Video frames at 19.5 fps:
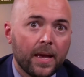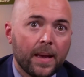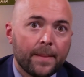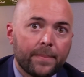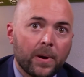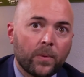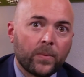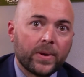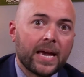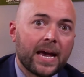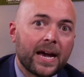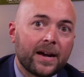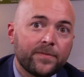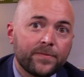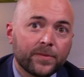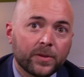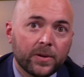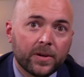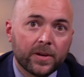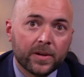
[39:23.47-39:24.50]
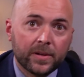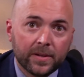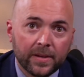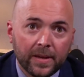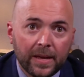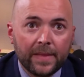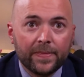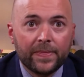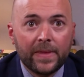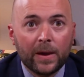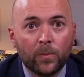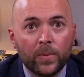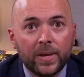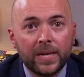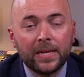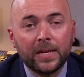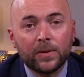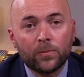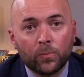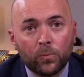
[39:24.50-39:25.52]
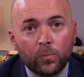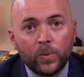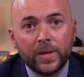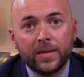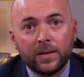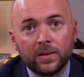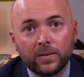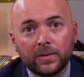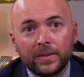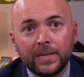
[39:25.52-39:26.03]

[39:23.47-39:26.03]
but we have learned that we need real